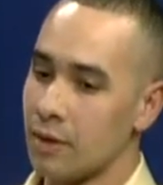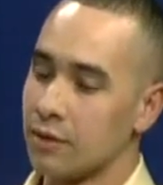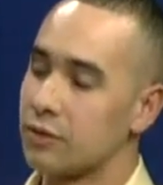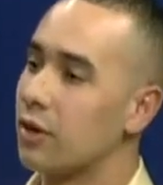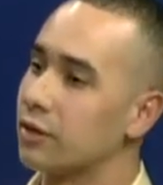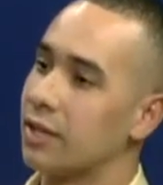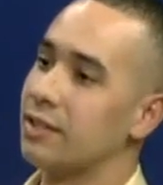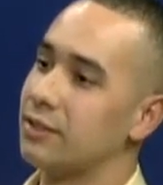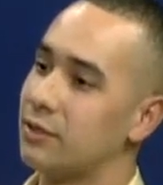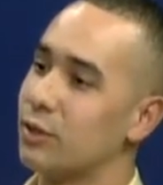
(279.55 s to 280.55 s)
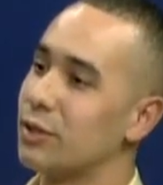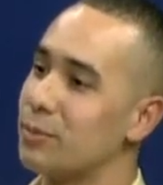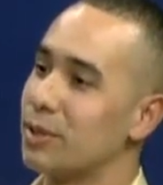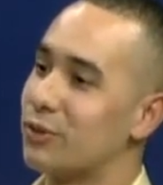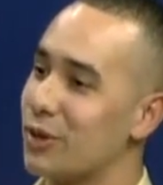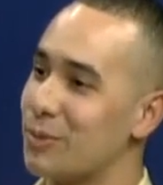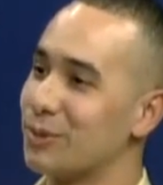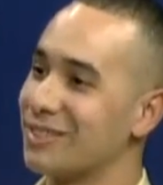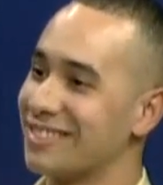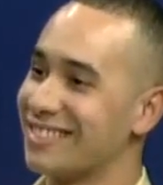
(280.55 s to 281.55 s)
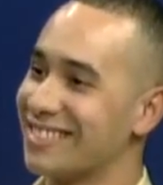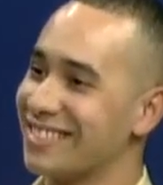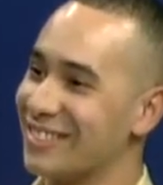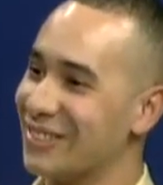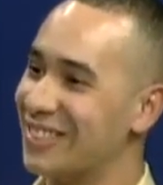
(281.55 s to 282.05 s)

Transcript: start getting into a little bit of trouble, you know.